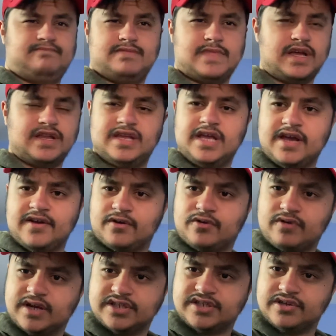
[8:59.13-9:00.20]
And yeah,
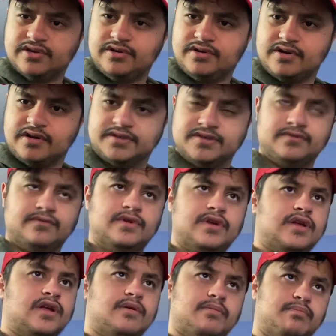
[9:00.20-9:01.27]
credit to Newcastle.
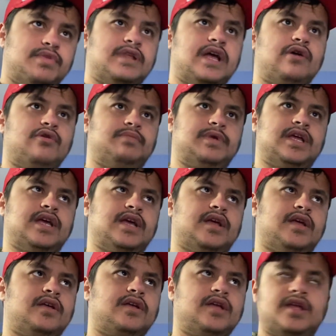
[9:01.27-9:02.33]
But that will be it
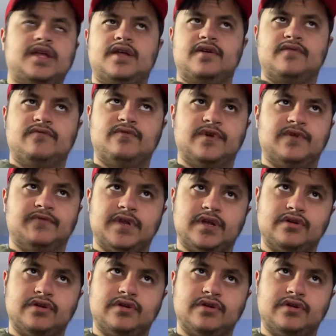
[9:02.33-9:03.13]
for the video.